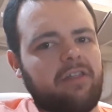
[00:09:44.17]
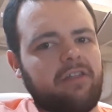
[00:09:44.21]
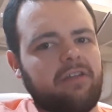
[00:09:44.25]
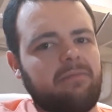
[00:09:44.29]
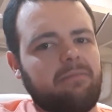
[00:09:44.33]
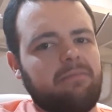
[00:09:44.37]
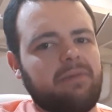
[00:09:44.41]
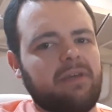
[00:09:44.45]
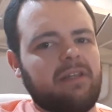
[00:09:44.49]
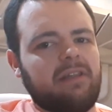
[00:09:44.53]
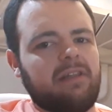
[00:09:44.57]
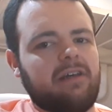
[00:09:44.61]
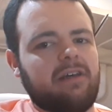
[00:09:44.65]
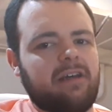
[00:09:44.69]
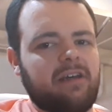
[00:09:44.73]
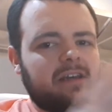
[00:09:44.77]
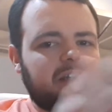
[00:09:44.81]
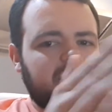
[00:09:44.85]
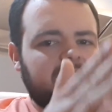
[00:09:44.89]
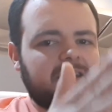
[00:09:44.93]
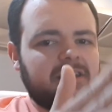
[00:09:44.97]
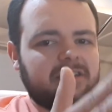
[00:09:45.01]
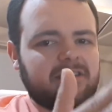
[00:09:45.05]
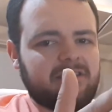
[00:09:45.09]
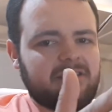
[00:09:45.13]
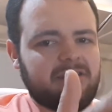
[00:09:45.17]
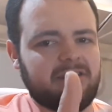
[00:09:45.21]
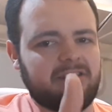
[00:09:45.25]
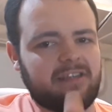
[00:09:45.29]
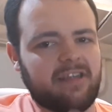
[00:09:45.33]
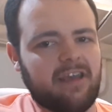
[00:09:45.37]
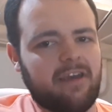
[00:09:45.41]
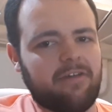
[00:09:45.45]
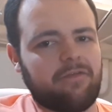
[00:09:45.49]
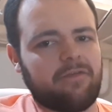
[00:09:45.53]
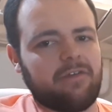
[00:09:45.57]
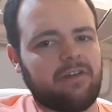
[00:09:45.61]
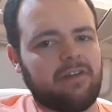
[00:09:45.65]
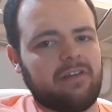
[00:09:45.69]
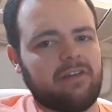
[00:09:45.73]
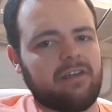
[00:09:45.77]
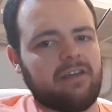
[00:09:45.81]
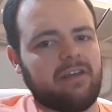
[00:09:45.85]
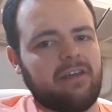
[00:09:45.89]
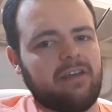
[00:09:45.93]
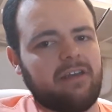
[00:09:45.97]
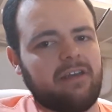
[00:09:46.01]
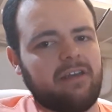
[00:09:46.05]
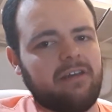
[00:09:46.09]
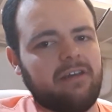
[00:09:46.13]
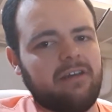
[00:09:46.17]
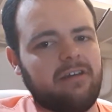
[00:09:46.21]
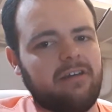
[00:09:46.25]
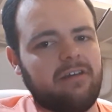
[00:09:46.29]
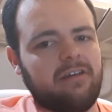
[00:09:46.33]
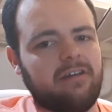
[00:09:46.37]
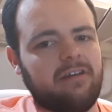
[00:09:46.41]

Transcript: than be like, it's definitely